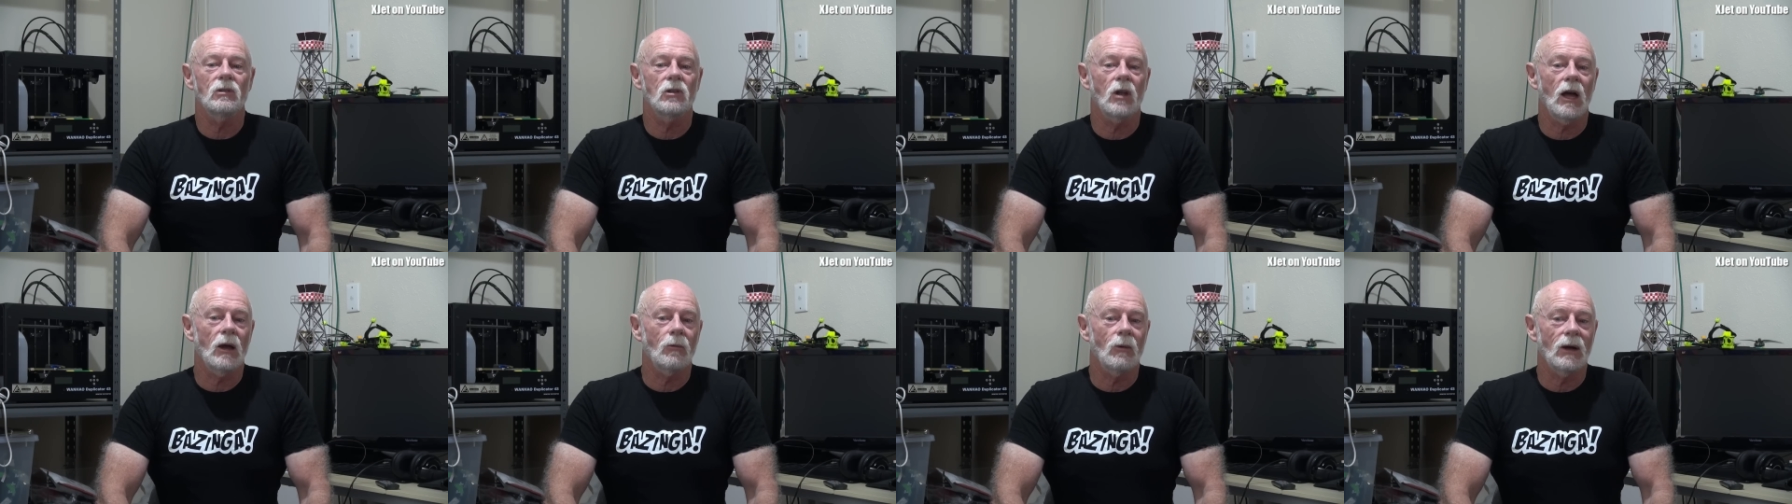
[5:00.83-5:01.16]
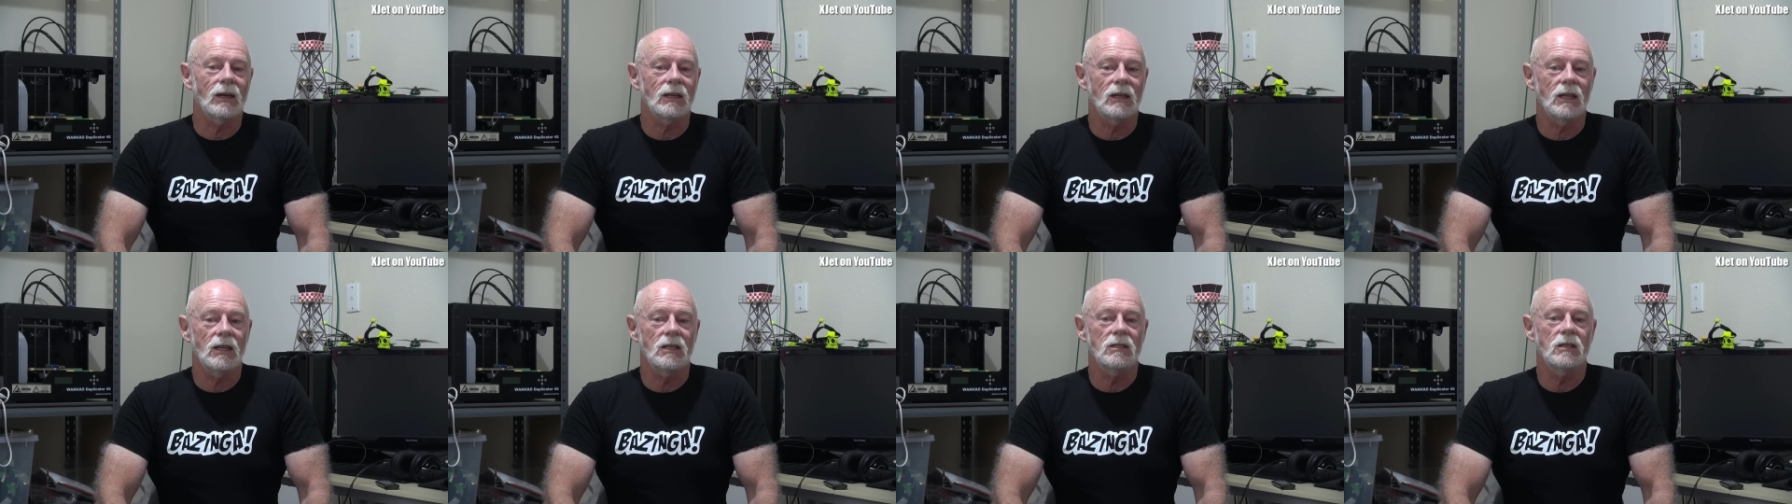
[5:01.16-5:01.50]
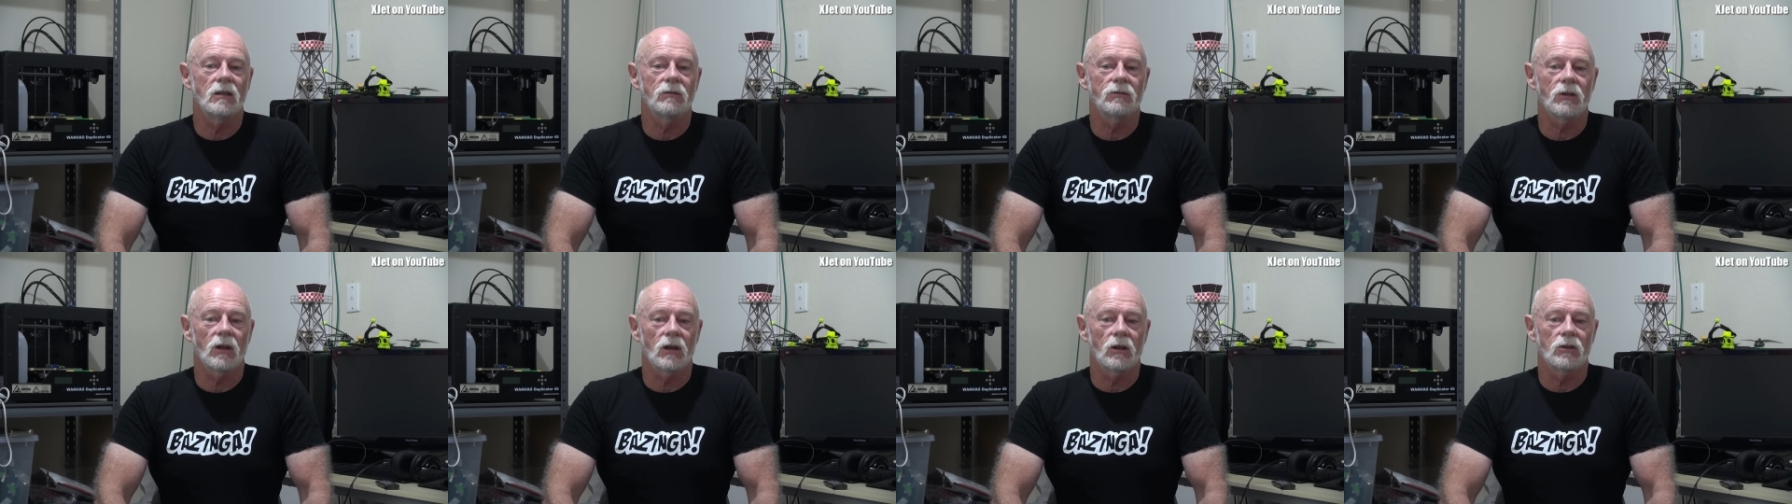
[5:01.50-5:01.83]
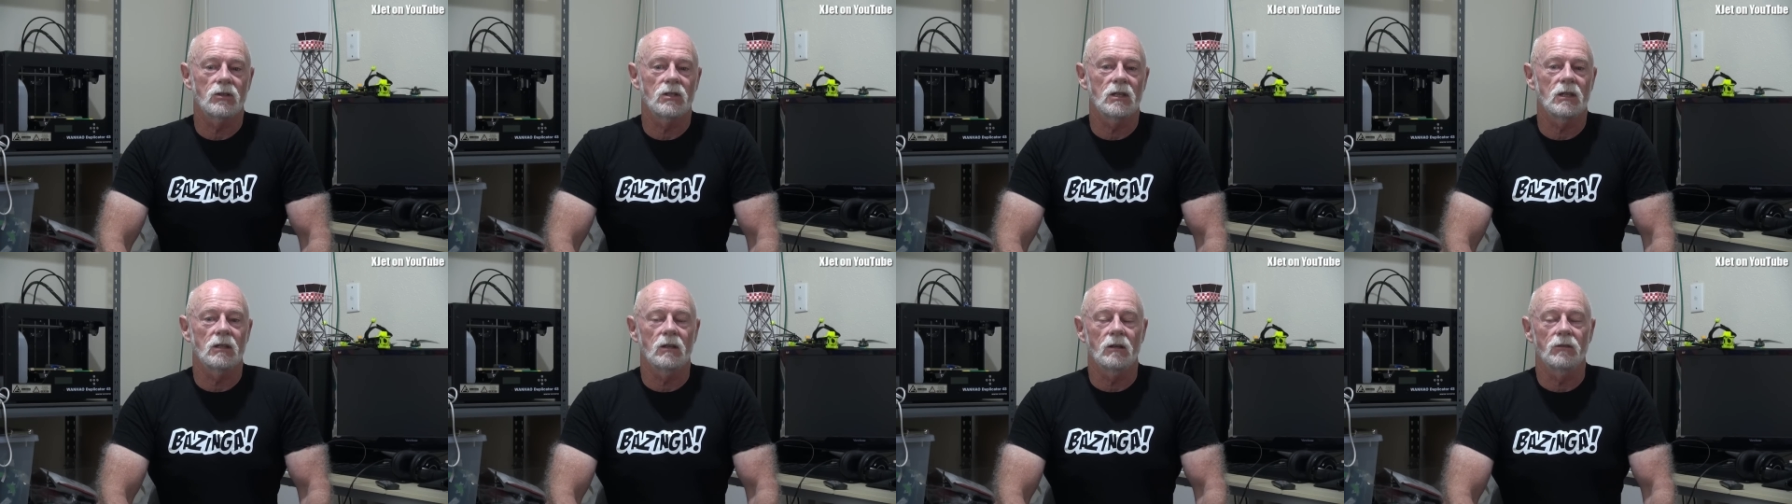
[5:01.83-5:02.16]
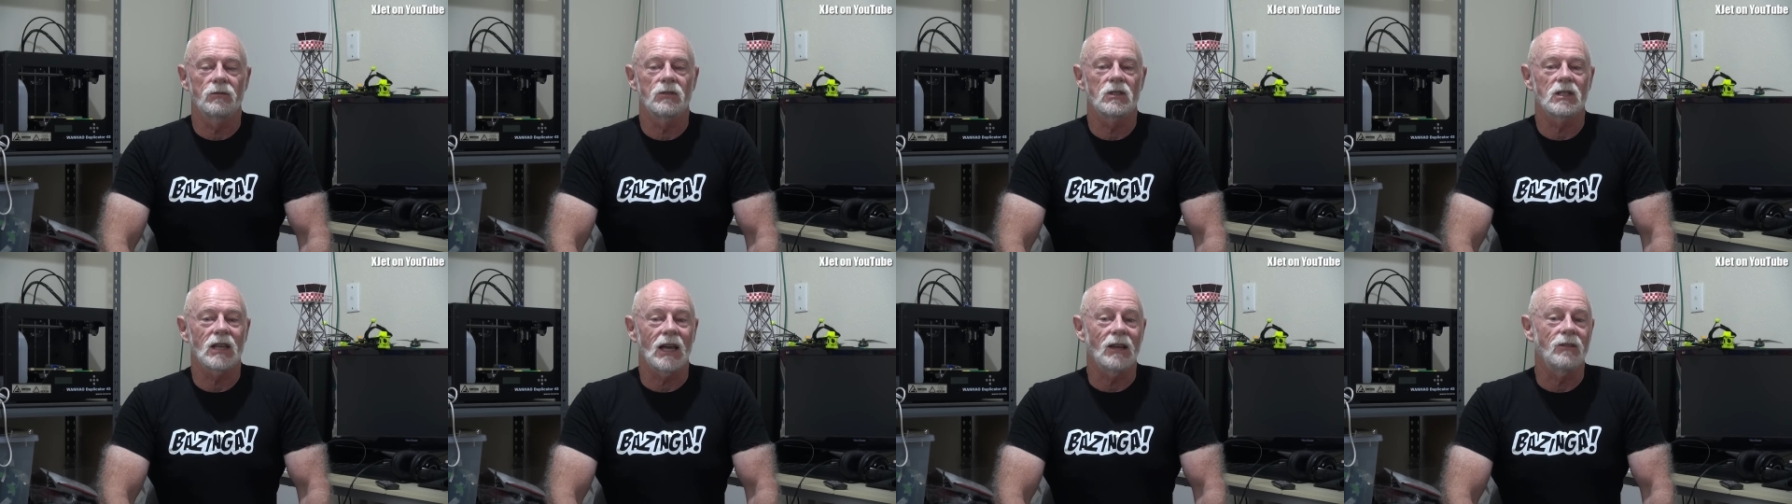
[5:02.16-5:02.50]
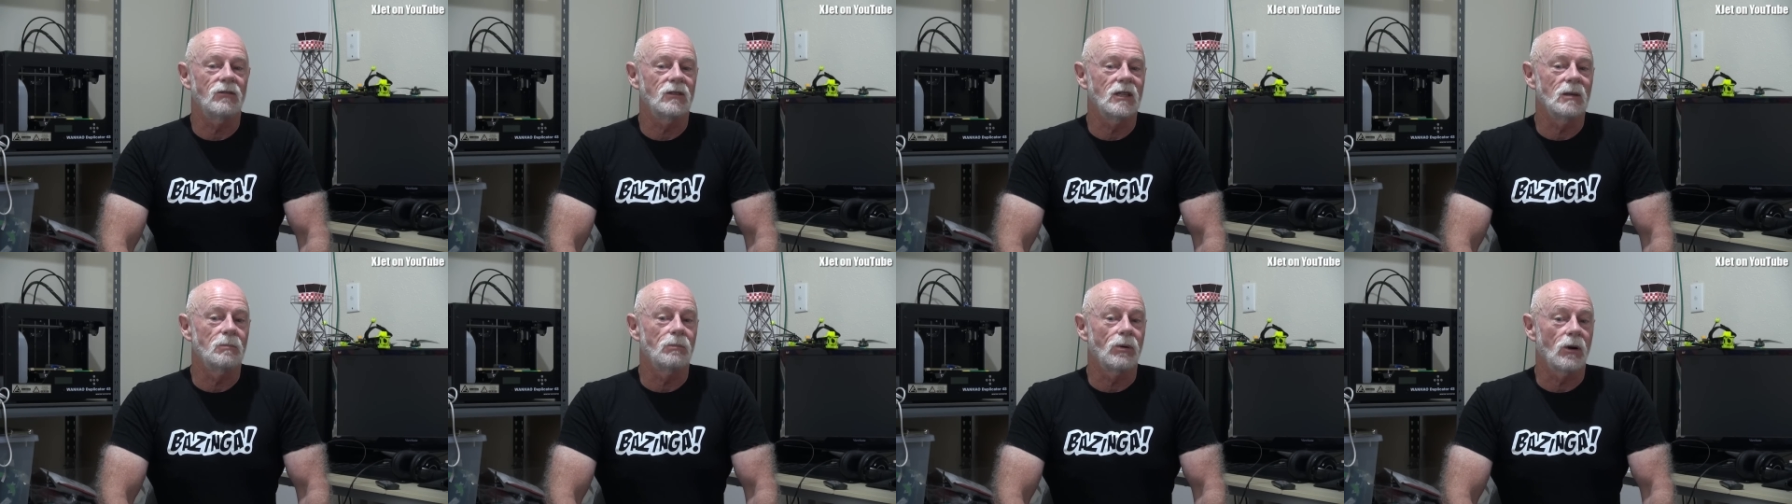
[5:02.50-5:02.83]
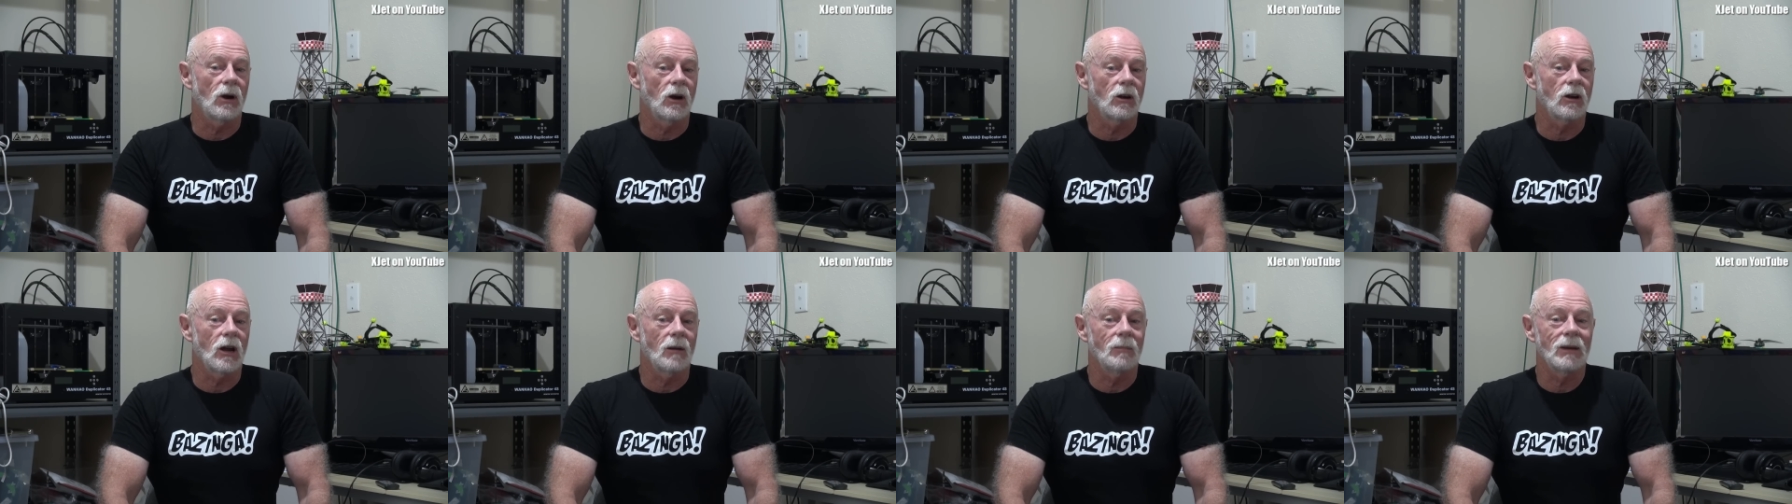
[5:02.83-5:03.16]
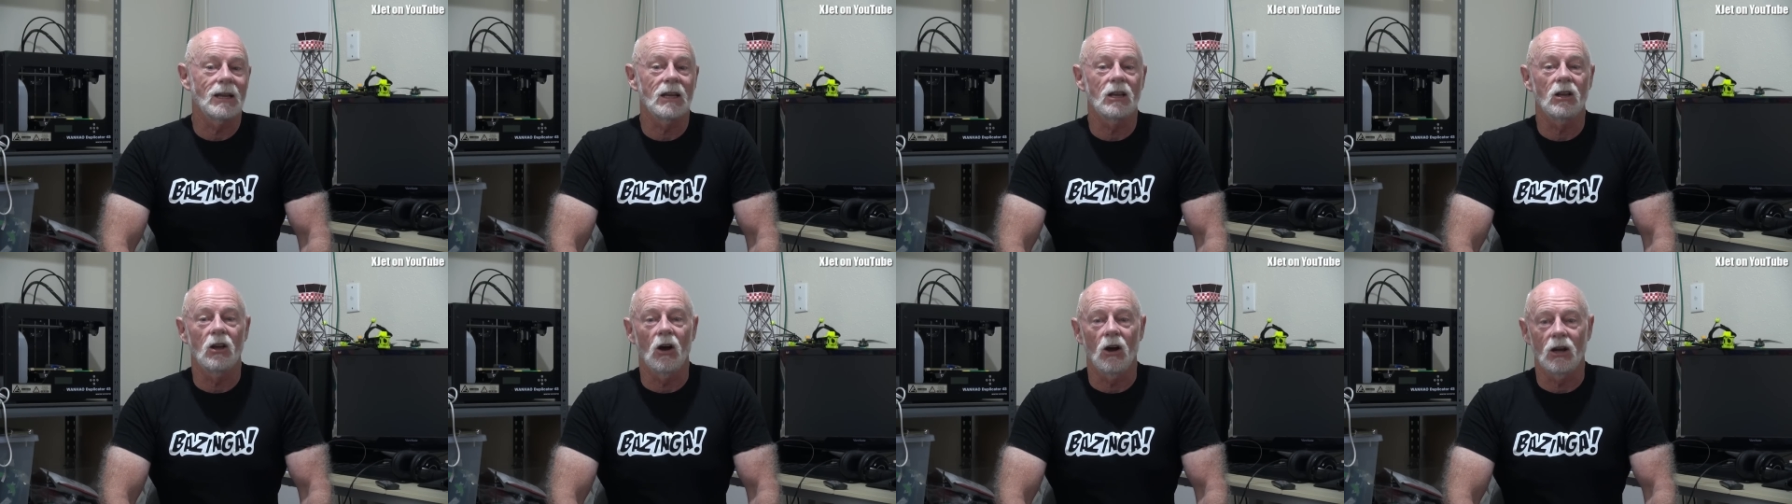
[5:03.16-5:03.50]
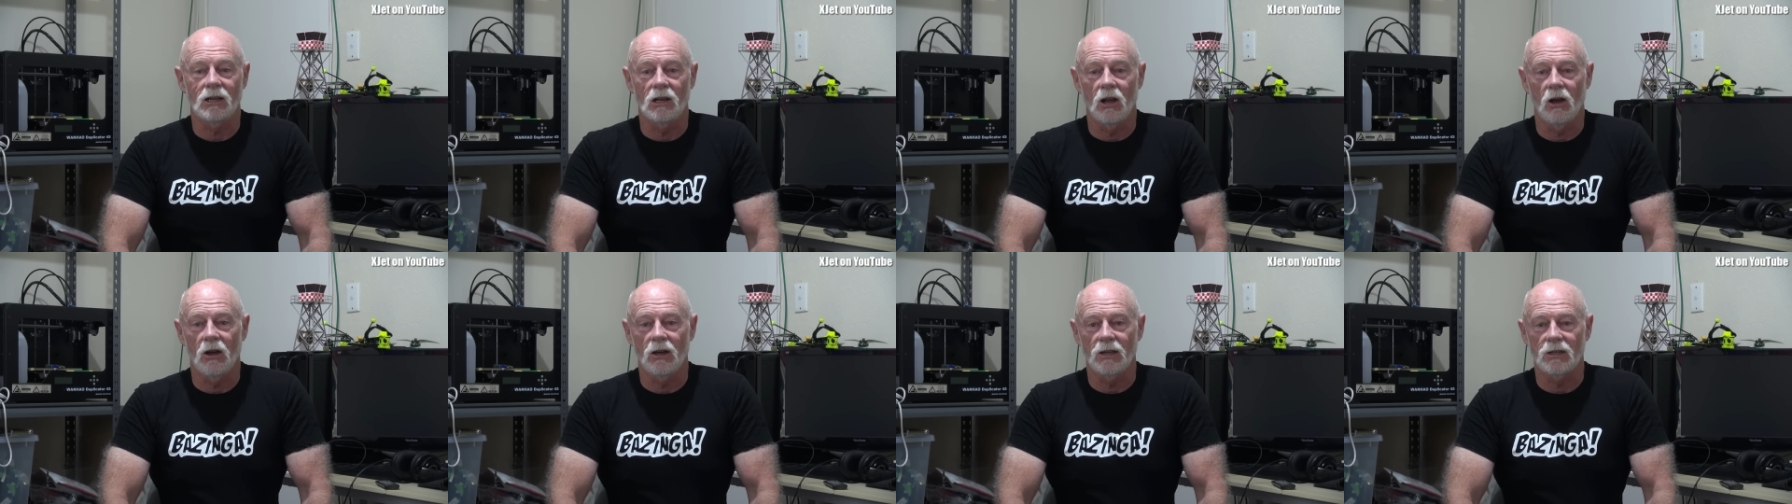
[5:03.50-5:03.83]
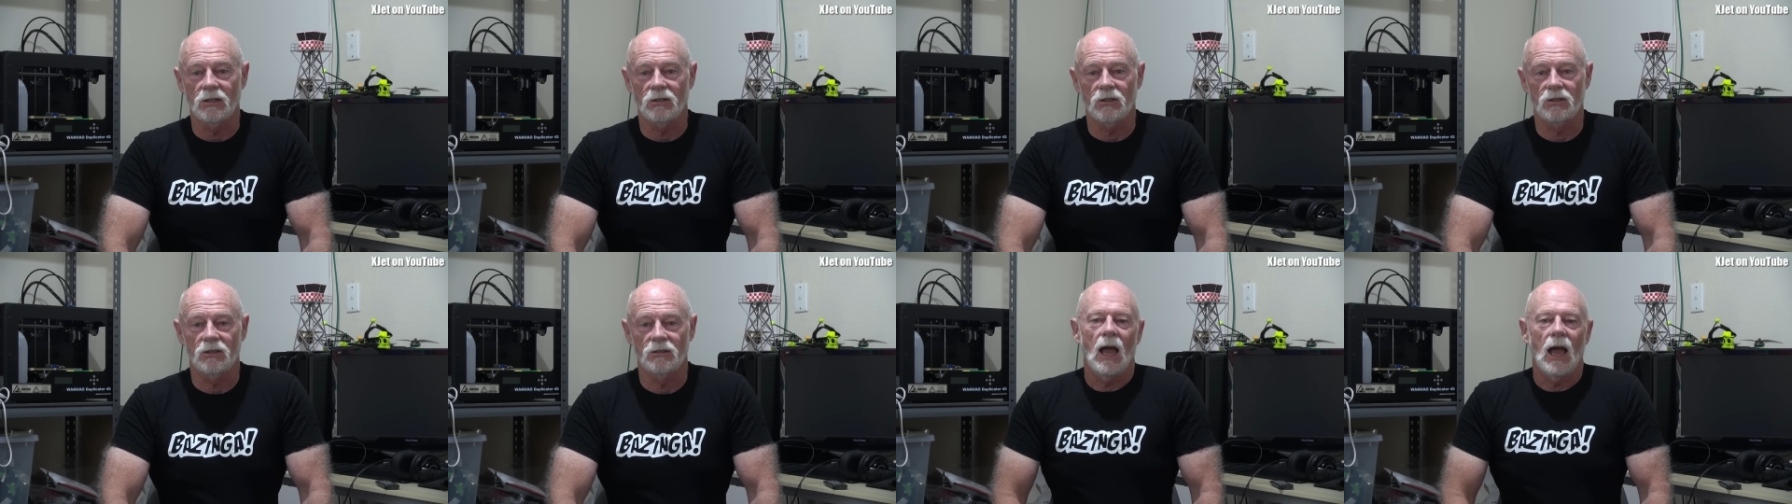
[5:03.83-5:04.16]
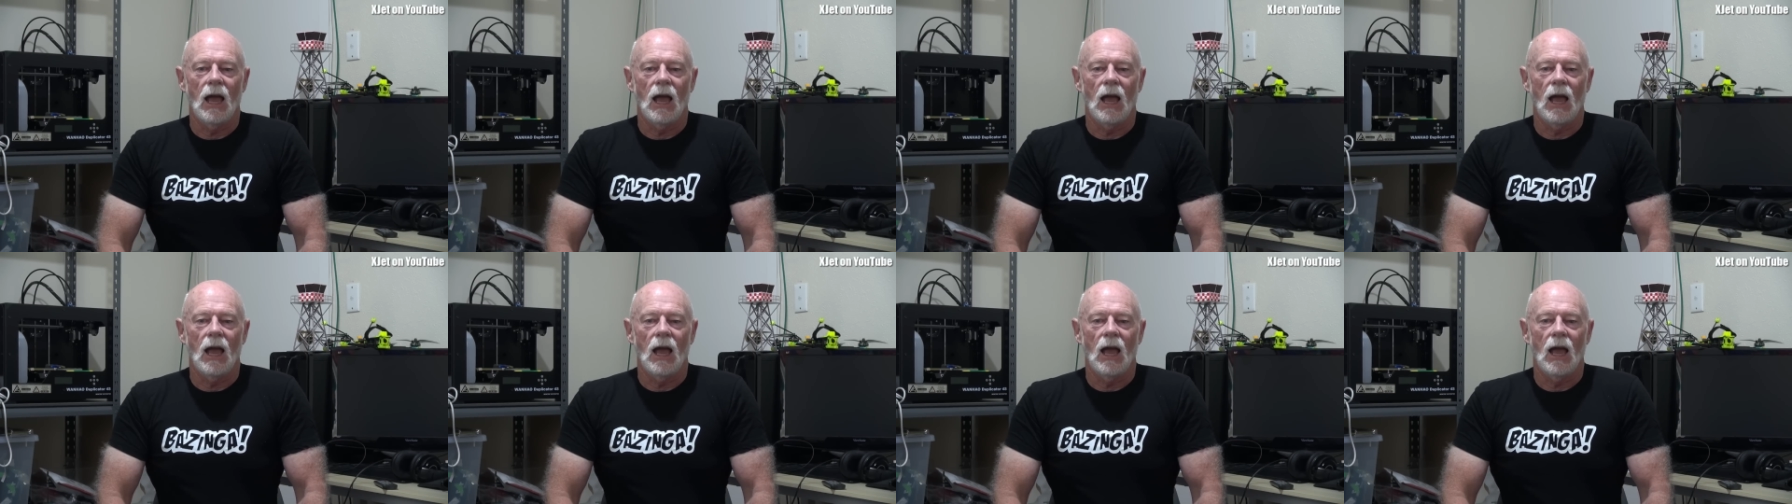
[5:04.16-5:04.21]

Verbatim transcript: lightweight, easy to follow set of safety programming guidelines.